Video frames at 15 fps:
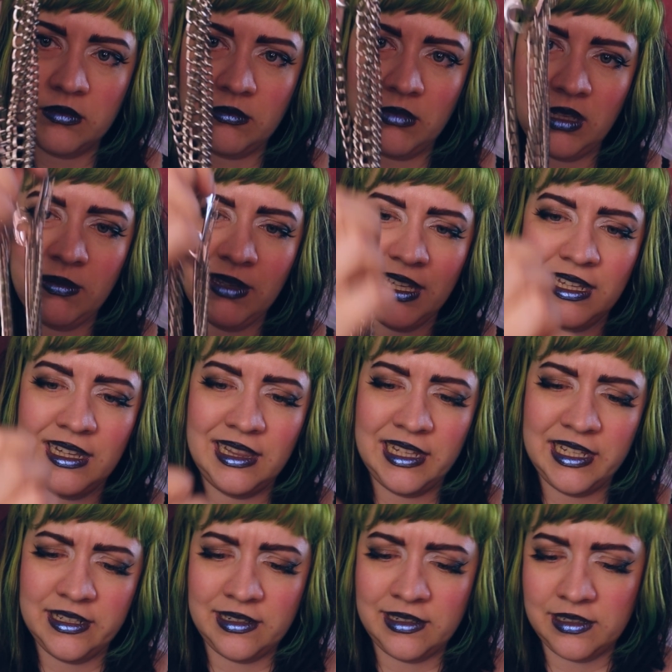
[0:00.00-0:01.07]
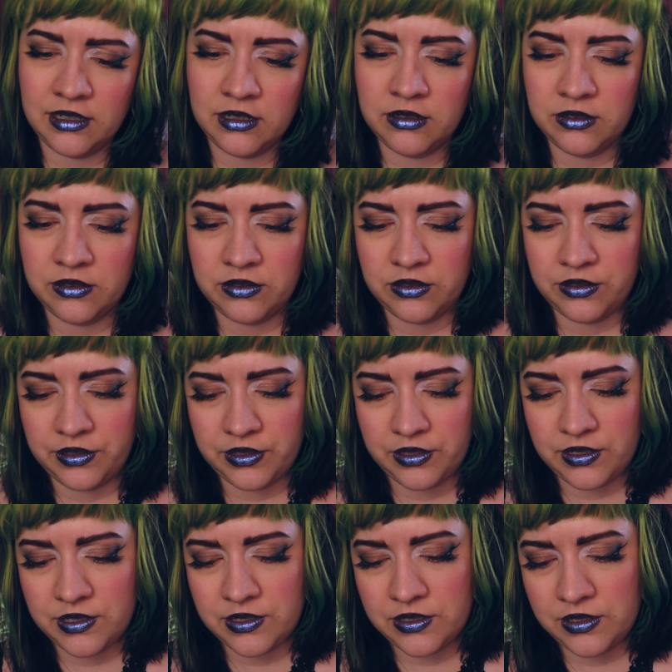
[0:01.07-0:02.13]
maybe a little
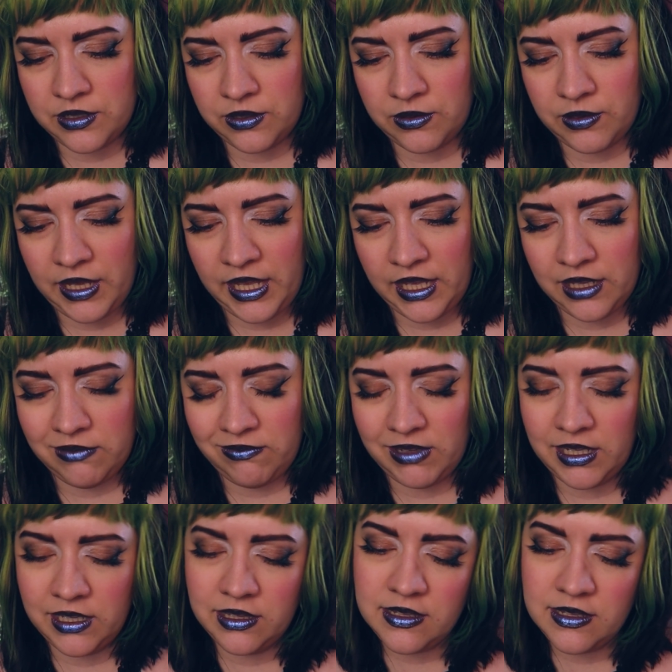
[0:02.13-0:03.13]
too heavy.